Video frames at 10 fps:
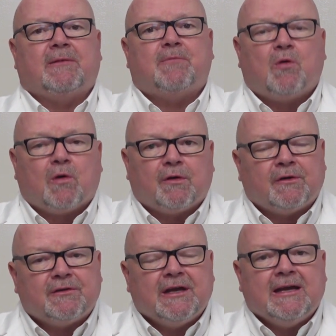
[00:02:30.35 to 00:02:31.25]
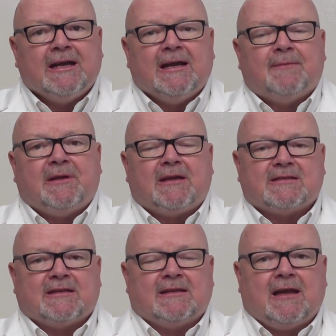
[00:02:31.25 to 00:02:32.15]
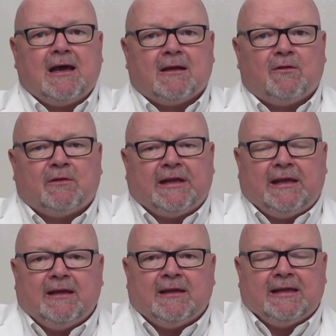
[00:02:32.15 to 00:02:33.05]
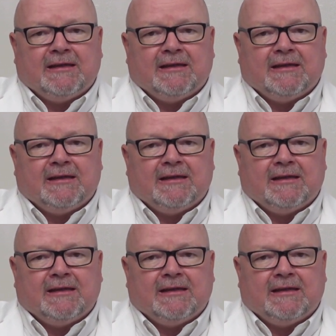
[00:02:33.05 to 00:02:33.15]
important because it not only